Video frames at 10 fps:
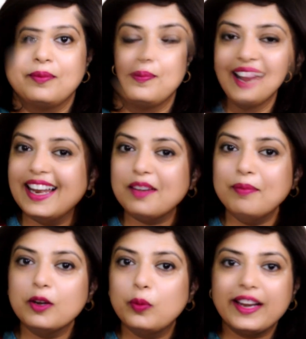And let
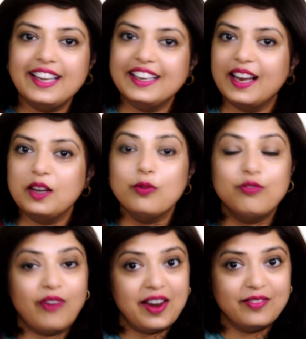me quickly tell you
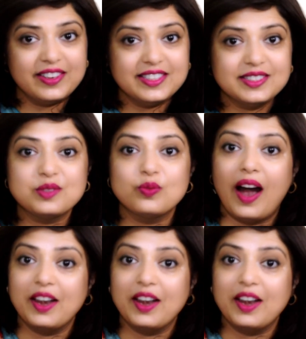5 reasons why